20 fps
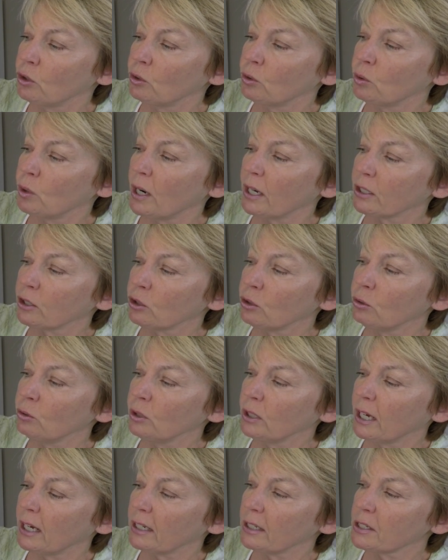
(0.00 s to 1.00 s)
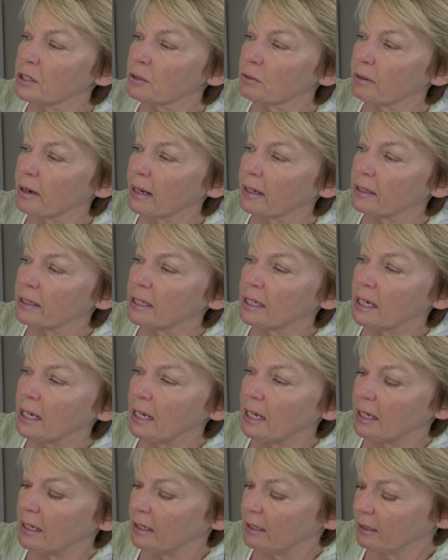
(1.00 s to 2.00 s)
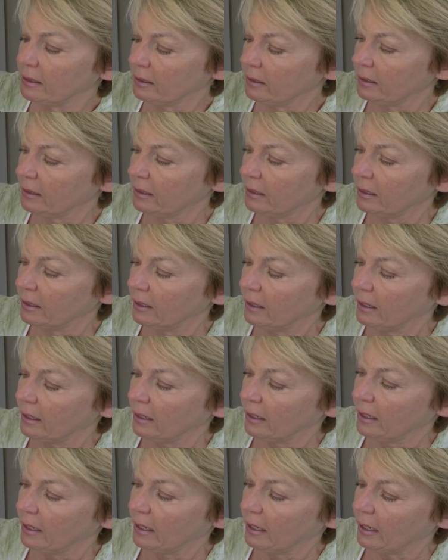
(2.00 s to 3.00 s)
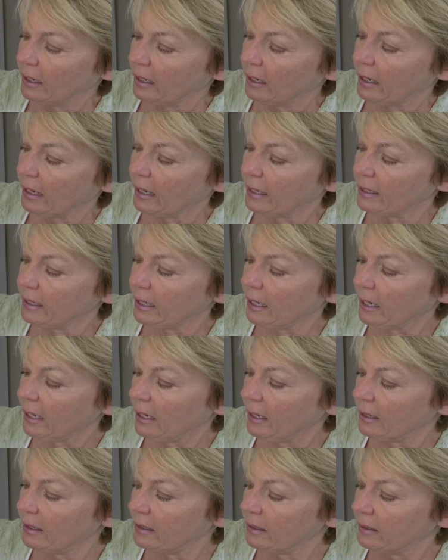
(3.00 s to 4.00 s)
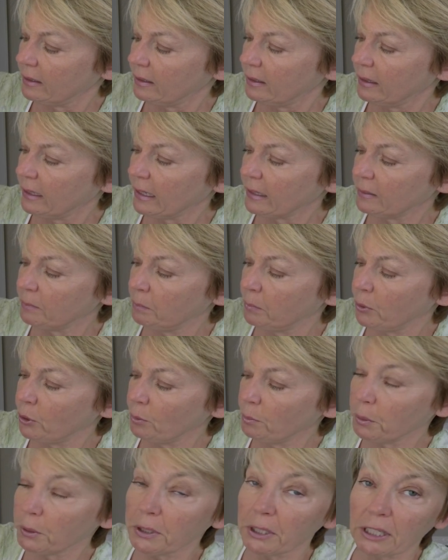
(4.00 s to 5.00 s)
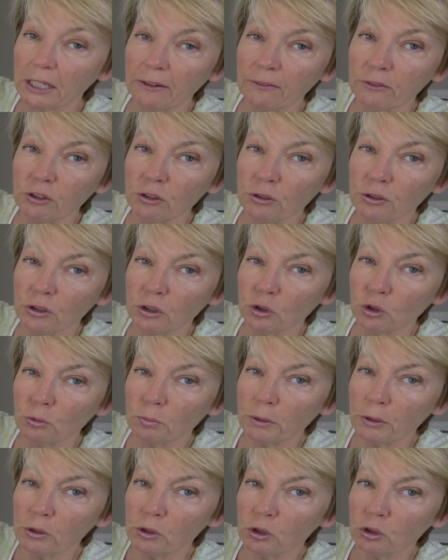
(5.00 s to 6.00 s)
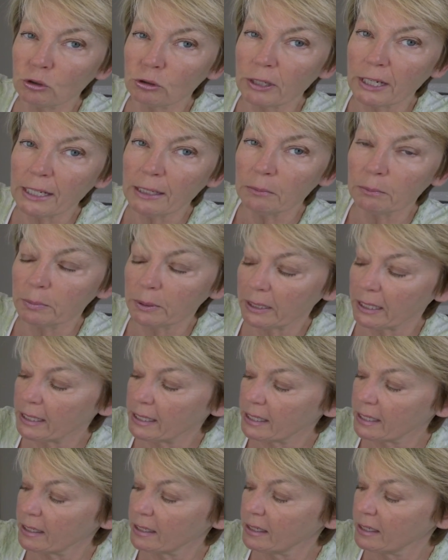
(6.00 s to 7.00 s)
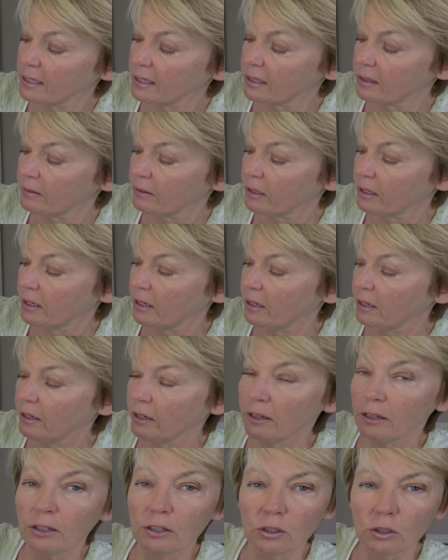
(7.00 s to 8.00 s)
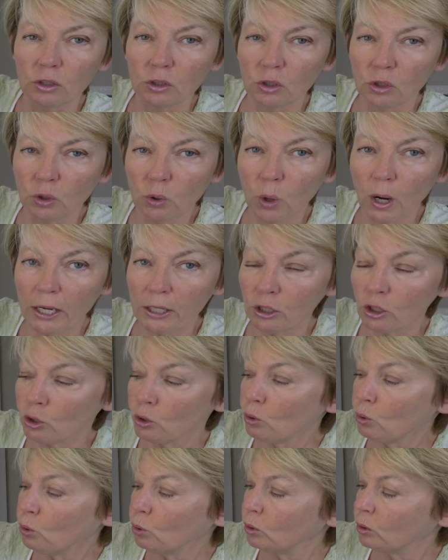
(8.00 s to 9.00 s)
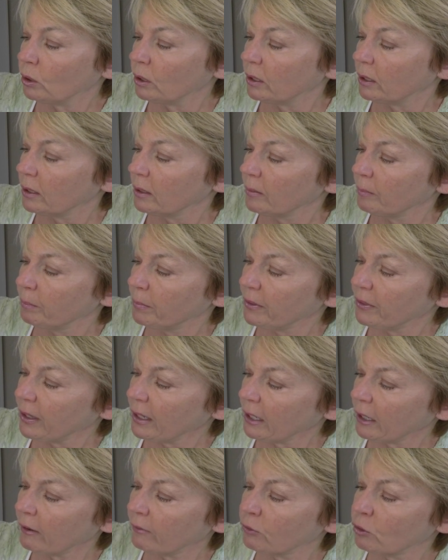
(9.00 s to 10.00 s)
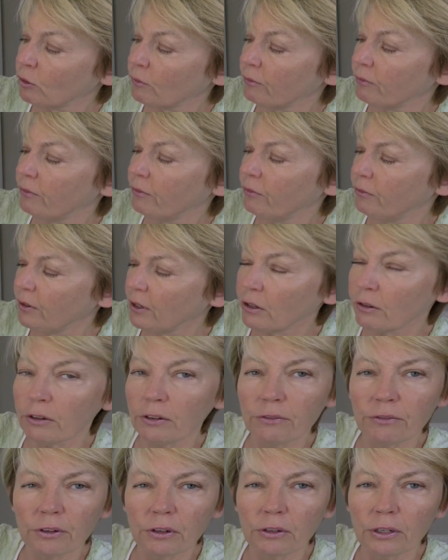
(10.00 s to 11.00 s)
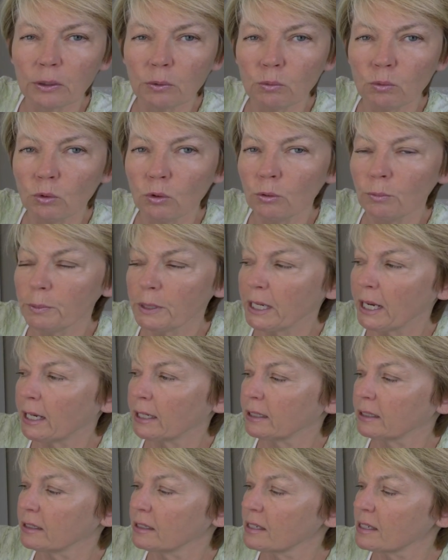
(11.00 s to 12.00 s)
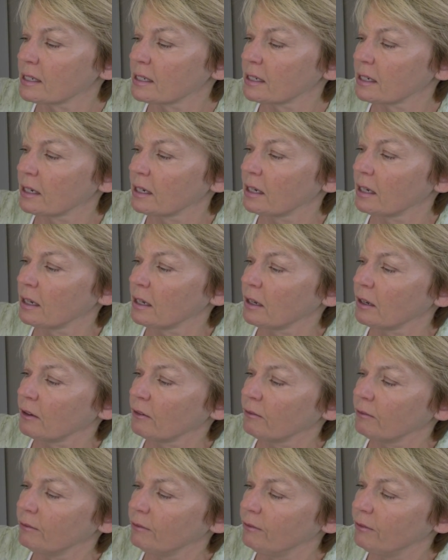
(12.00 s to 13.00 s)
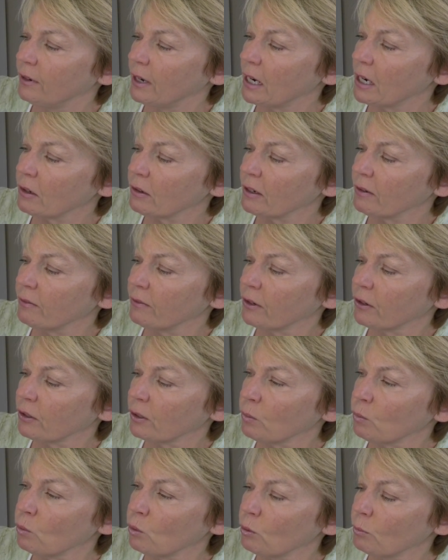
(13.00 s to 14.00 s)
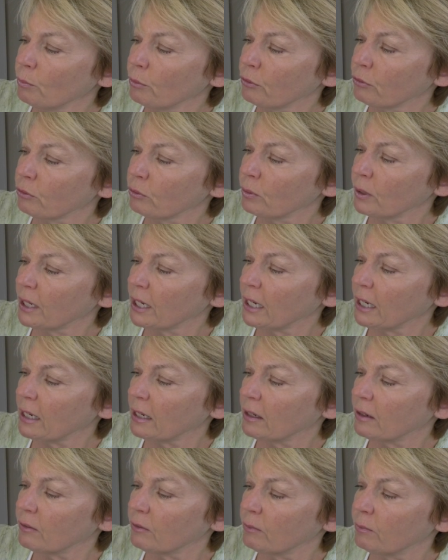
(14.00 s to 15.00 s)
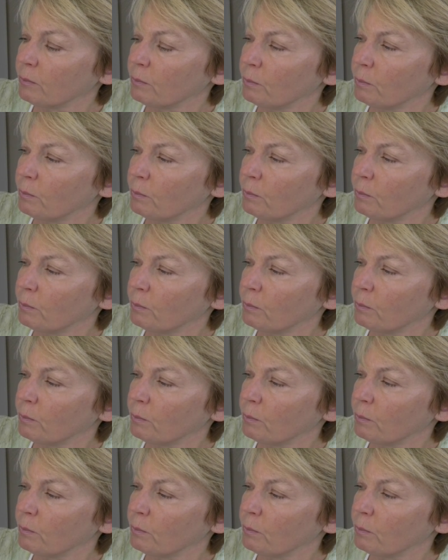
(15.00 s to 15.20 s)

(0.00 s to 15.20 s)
Quite cool colours around here and here. That purple that I've used is almost grey in places. Quite cool. But then I've got very, very warm colours. Very, very warm through here.